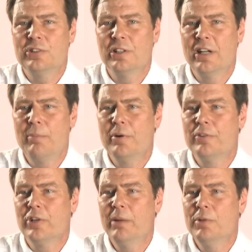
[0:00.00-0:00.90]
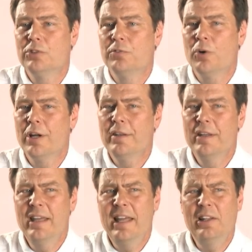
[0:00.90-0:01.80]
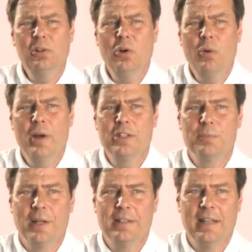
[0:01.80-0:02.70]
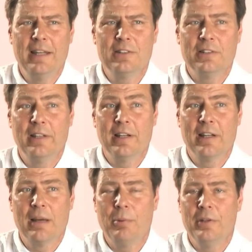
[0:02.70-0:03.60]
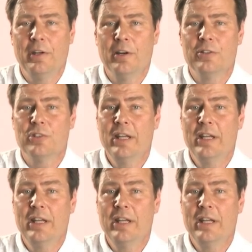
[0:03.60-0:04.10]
There are a number of treatments for it, and it'll go away spontaneously in a couple of years,